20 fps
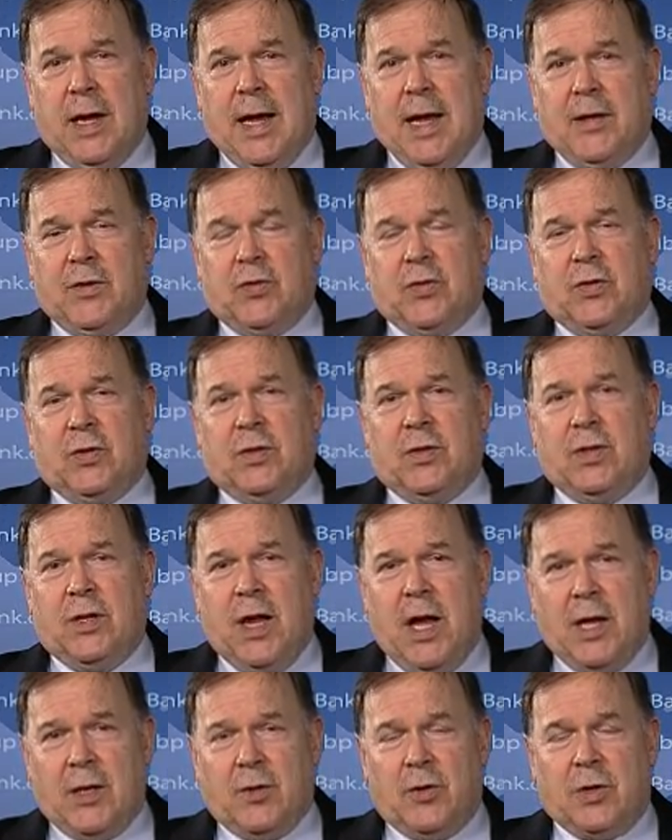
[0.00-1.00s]
has
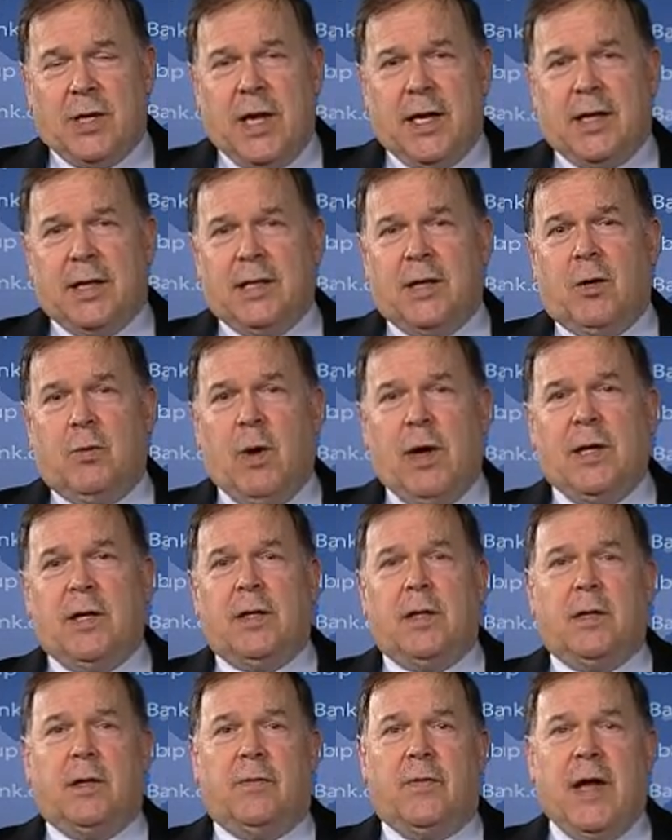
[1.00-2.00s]
undertaken a
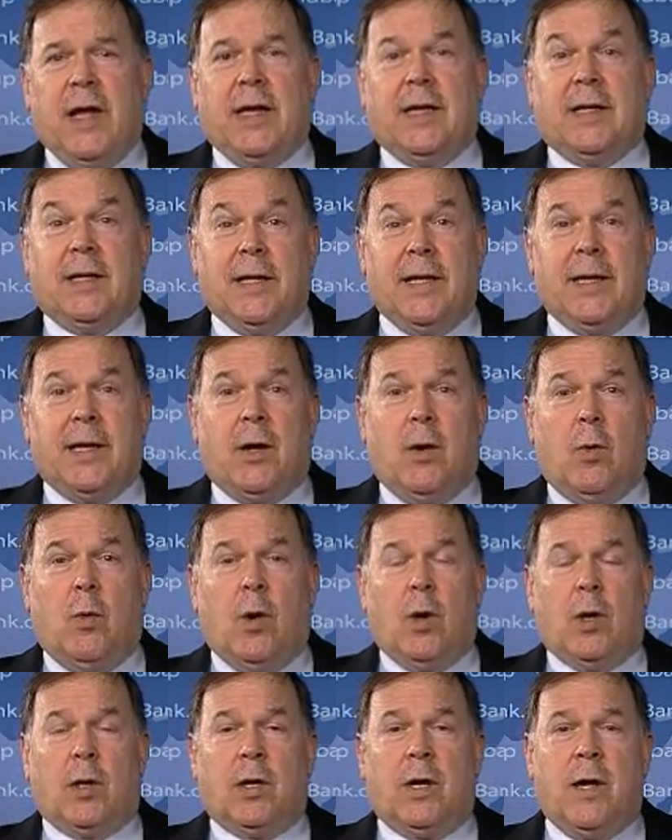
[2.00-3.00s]
great deal of analytical
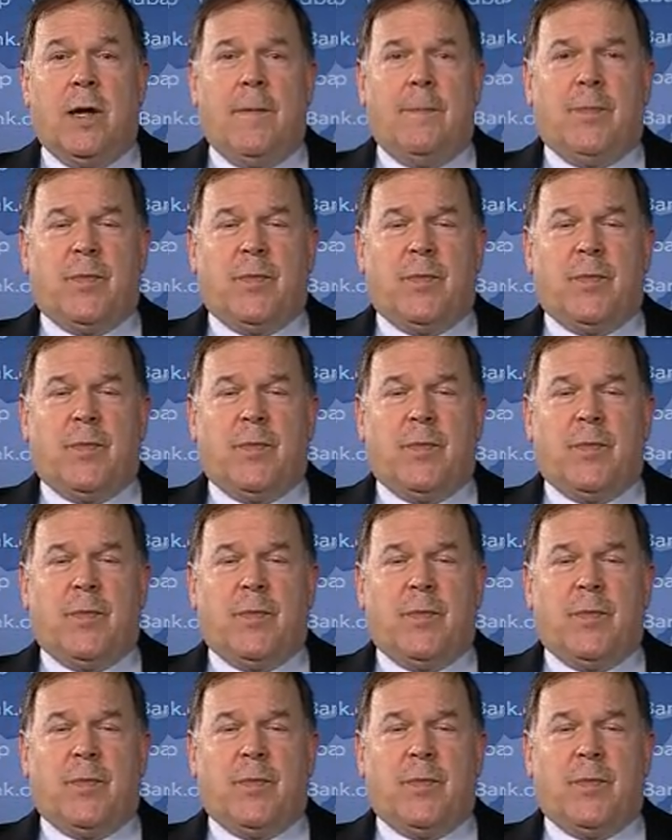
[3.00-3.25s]
work